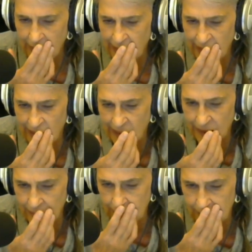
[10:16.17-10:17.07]

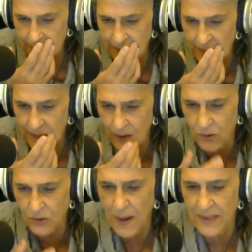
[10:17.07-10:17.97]

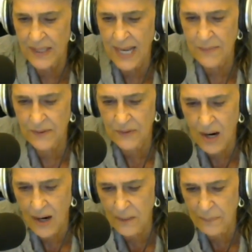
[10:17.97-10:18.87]
goes by the name of
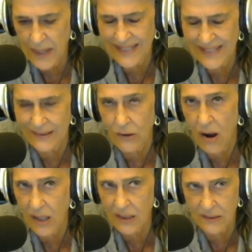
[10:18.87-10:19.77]
Carpe
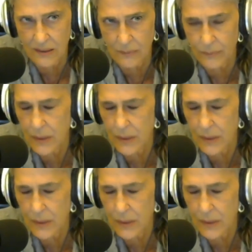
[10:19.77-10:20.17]
Donktum.